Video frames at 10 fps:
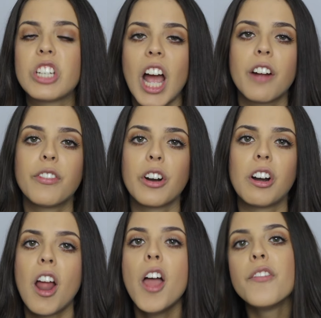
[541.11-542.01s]
a check
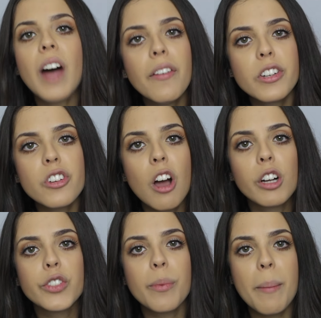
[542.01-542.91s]
for
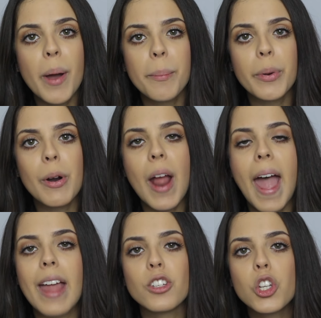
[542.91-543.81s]
$500 for my bumper
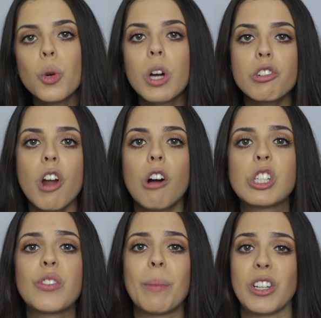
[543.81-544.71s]
and
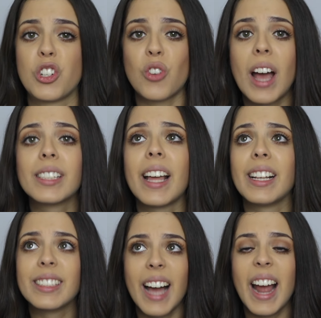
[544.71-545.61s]
$200 for my stress,
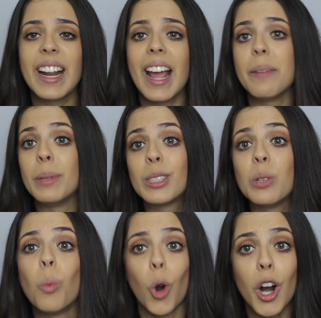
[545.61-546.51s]
anxiety, and
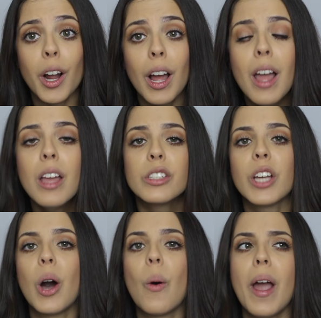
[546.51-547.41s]
missing work.
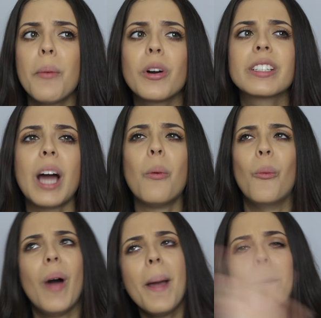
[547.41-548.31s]
So it worked
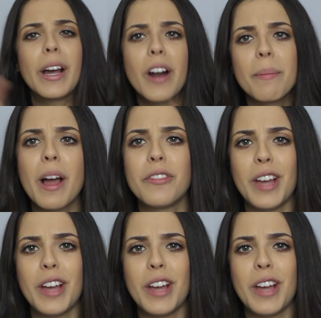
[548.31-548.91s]
out way better in my